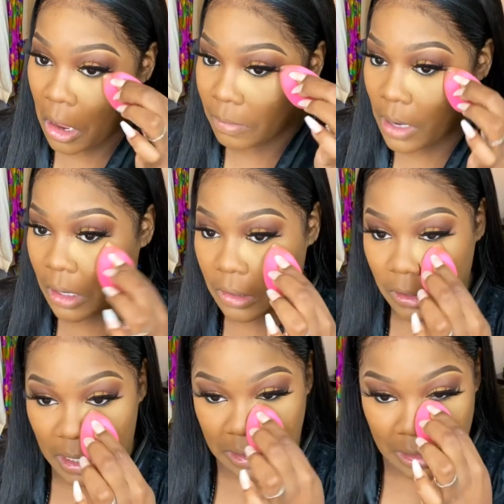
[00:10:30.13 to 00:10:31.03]
I'm not
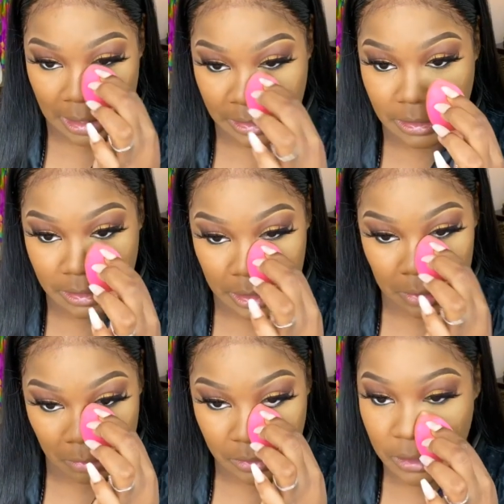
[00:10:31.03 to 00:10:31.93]
gonna let it like
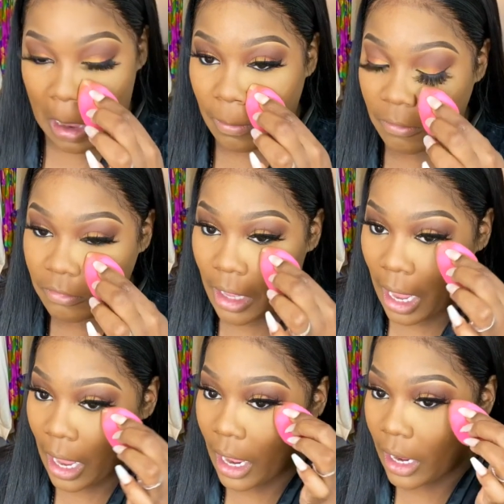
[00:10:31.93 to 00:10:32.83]
sit on top of
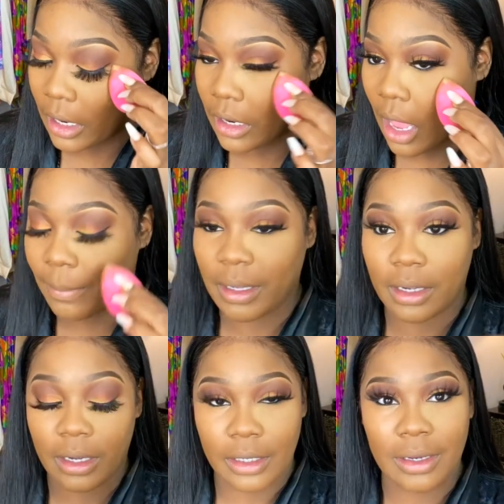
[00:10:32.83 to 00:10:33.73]
the eye. I
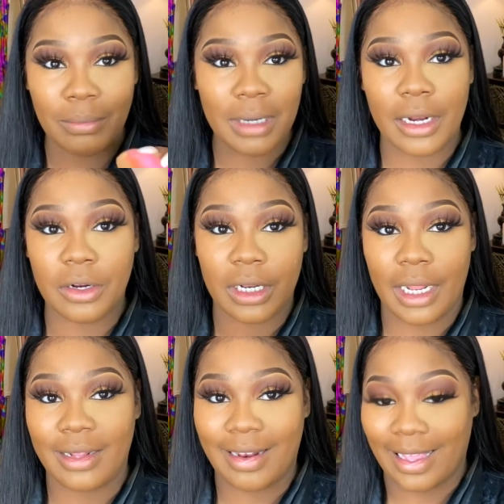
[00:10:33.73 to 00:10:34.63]
mean, I'm not gonna
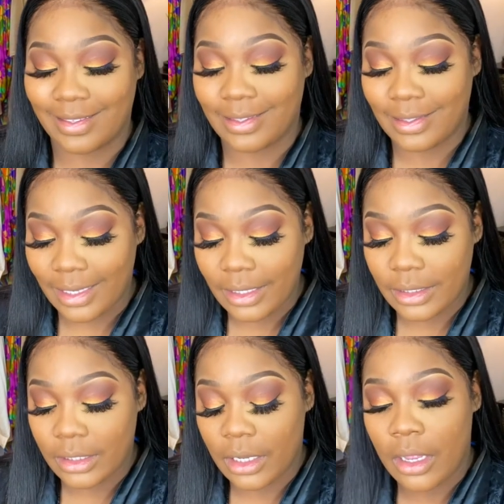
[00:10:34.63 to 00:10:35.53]
let it like
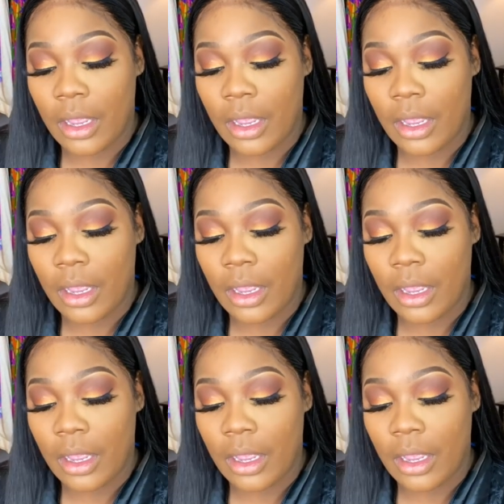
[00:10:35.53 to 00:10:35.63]
sit.